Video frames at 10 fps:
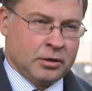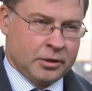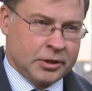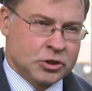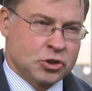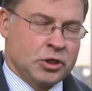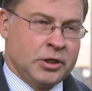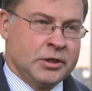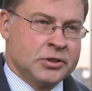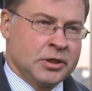risk
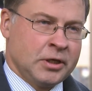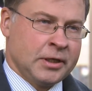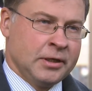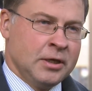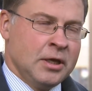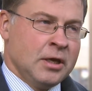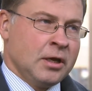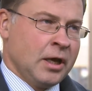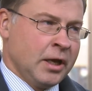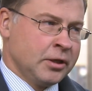sharing side,
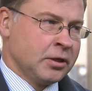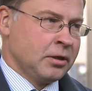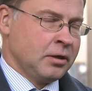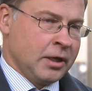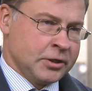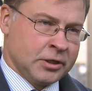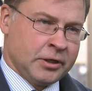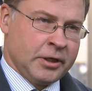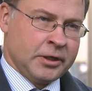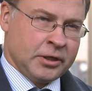and
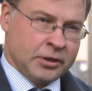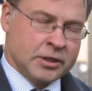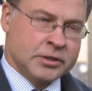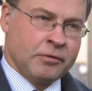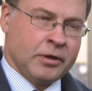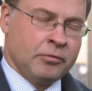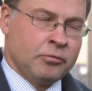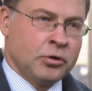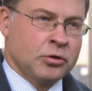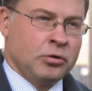accelerate, intensify our
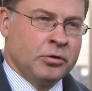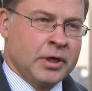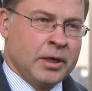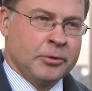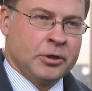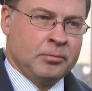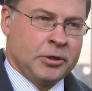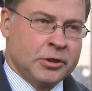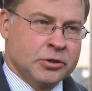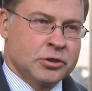work on capital
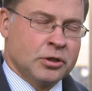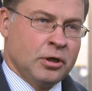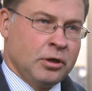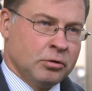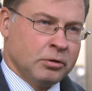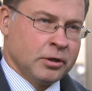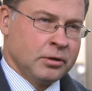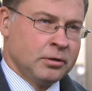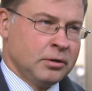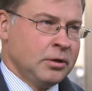markets
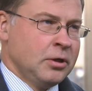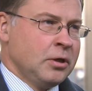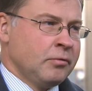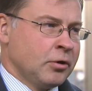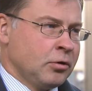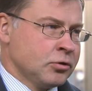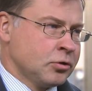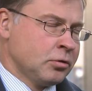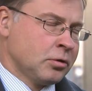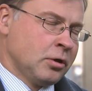union. We're
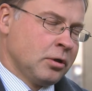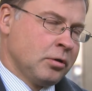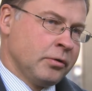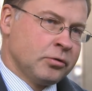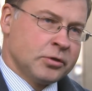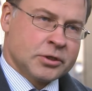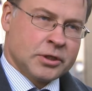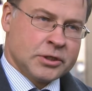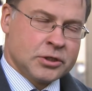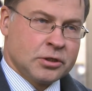also going to
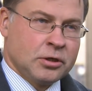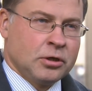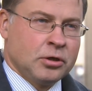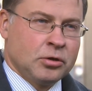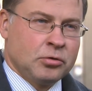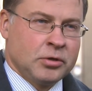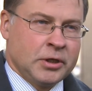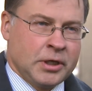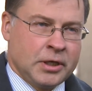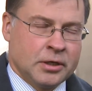discuss
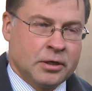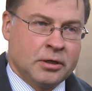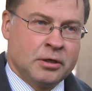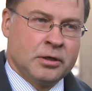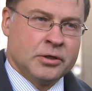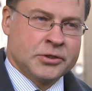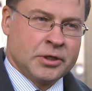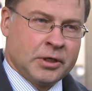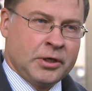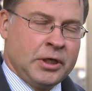today
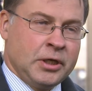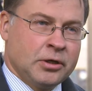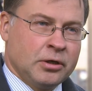the Greek